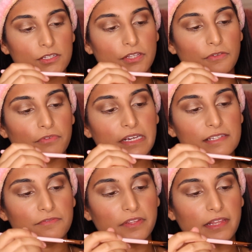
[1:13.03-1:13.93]
So the
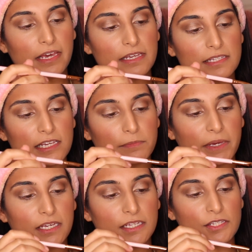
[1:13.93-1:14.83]
reason for this is
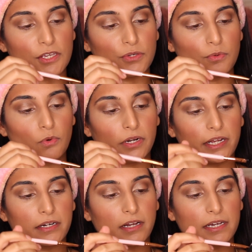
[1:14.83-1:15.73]
because you
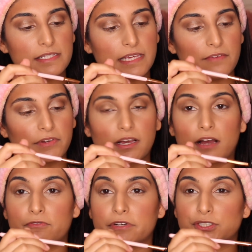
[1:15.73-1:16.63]
want a nice even
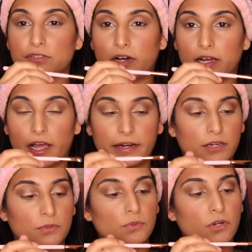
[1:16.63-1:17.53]
coverage of
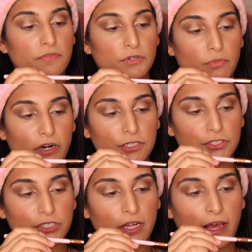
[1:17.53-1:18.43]
eyeliner all over your
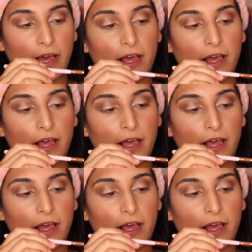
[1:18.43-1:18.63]
brush.